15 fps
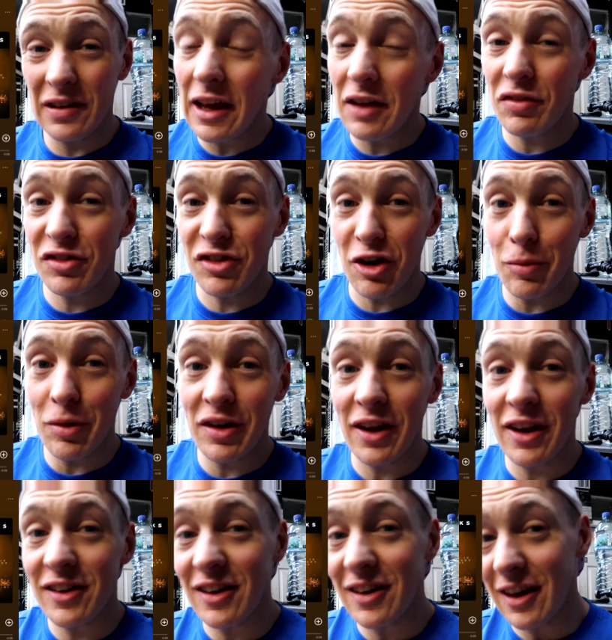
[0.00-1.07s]
leaving Germany in
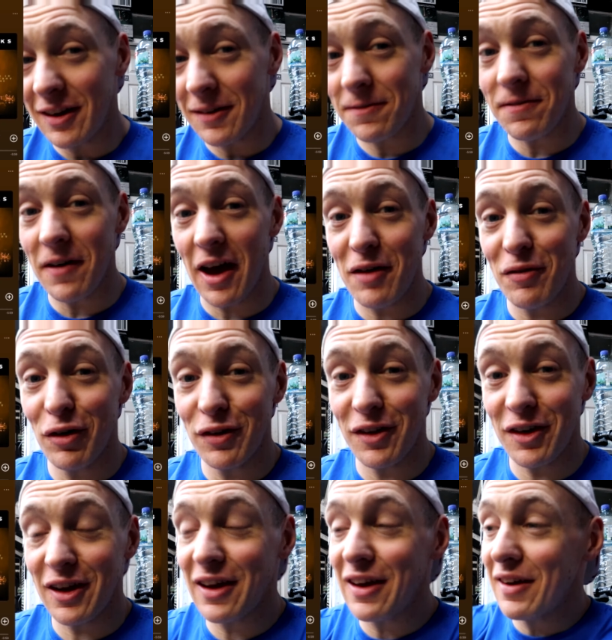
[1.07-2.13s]
1995 on
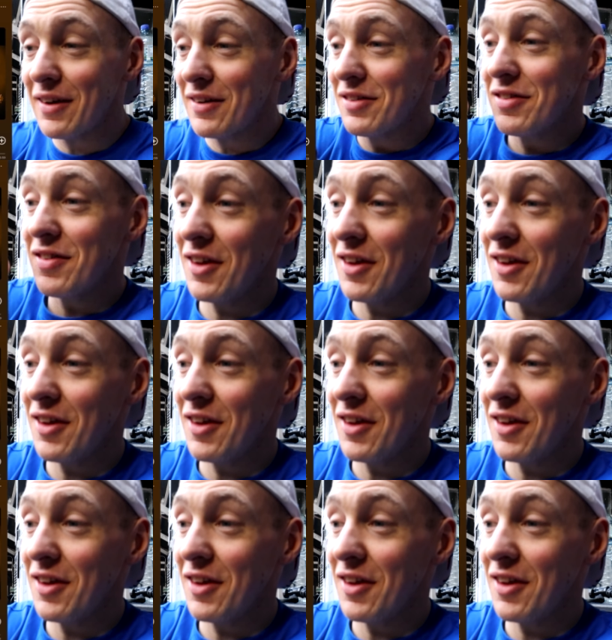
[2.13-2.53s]
the day as